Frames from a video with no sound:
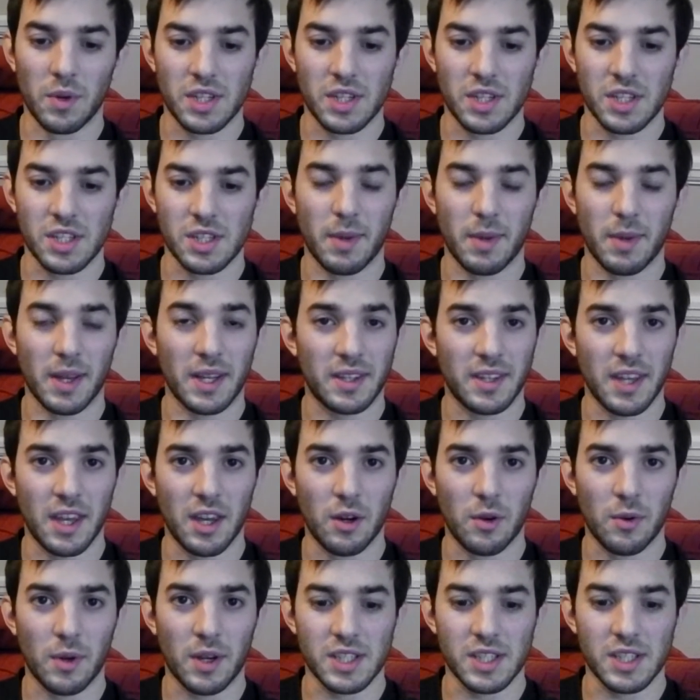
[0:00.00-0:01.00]
which is a big
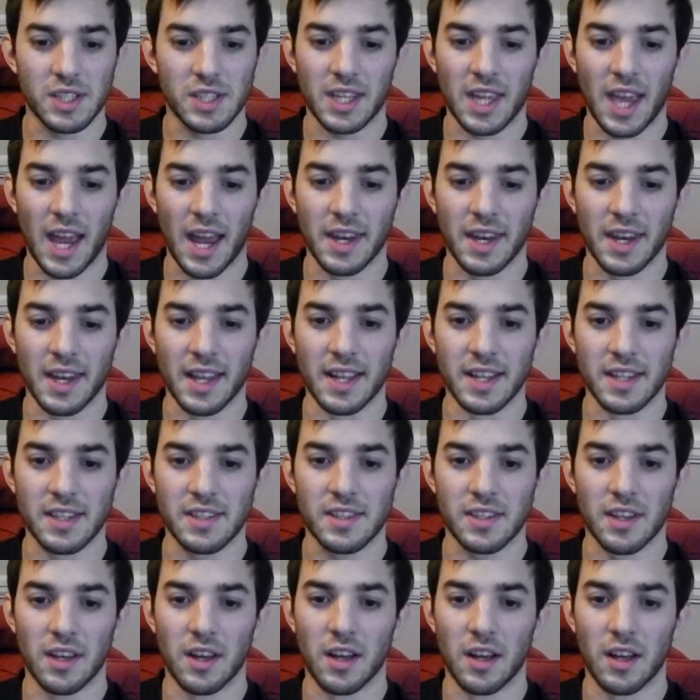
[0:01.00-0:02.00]
deal because again
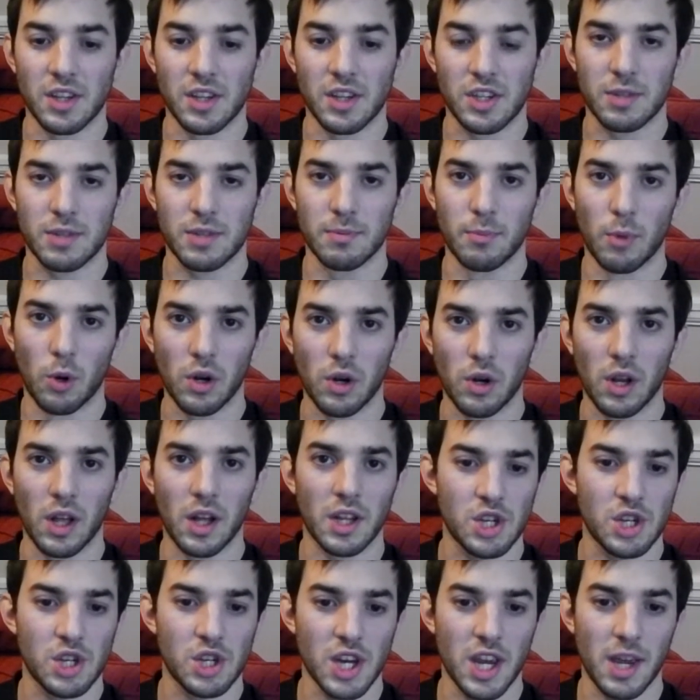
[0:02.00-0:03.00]
it's a smaller
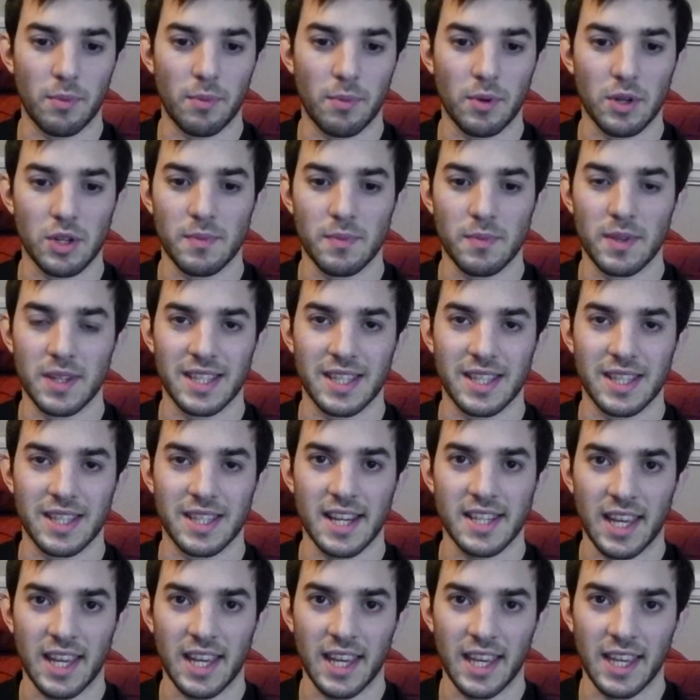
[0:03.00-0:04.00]
chip, which means
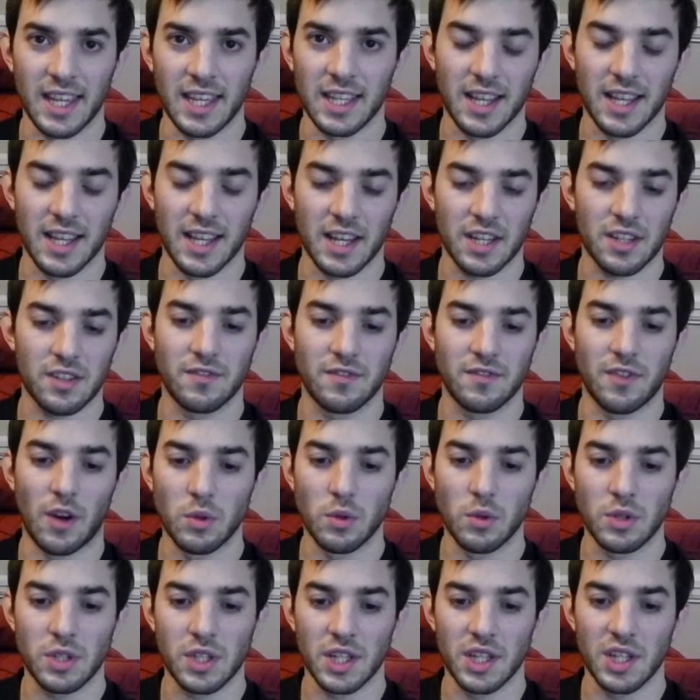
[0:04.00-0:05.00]
less heat, less
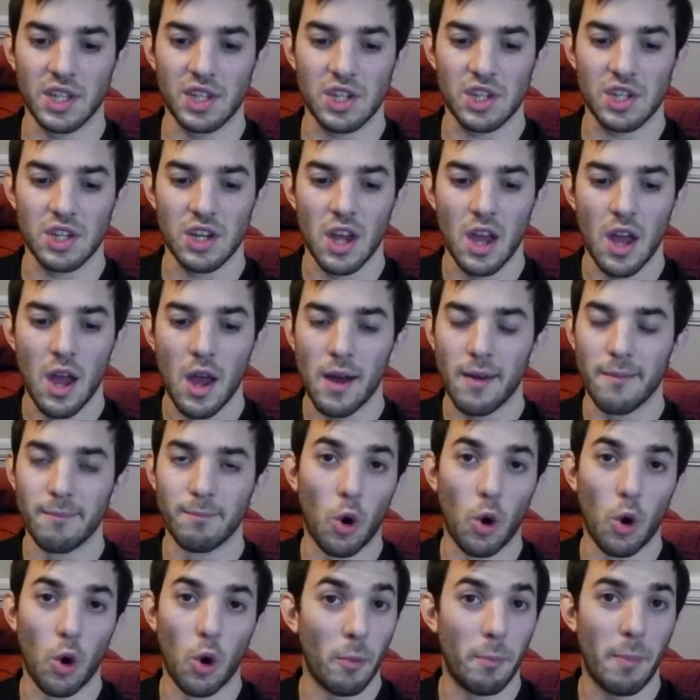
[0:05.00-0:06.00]
voltage,
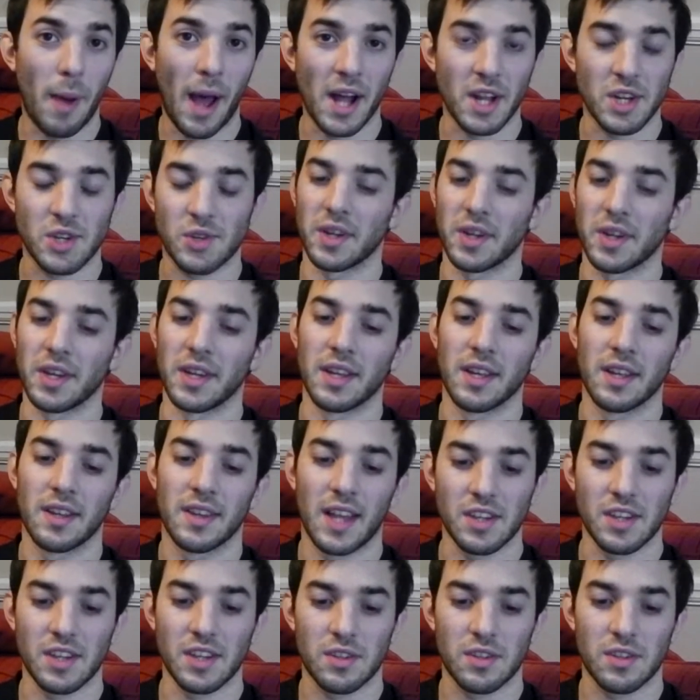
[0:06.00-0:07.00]
more battery.
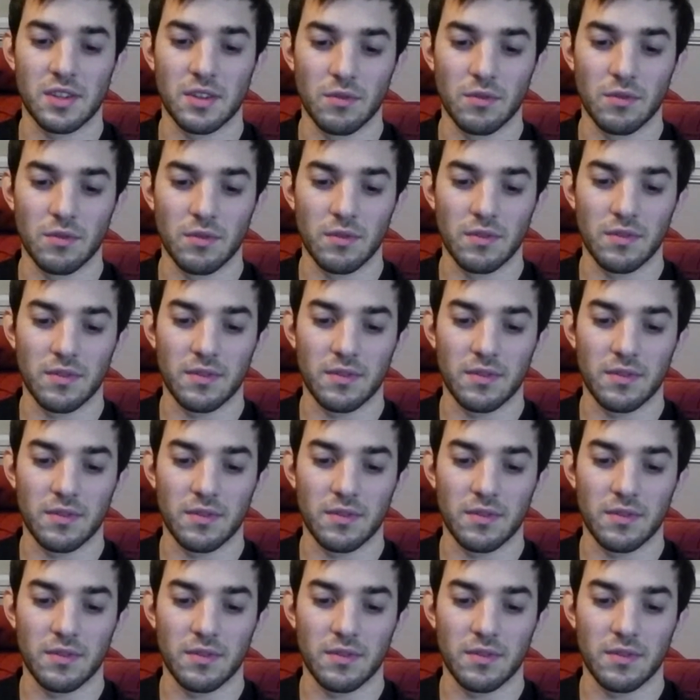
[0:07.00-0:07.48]
That's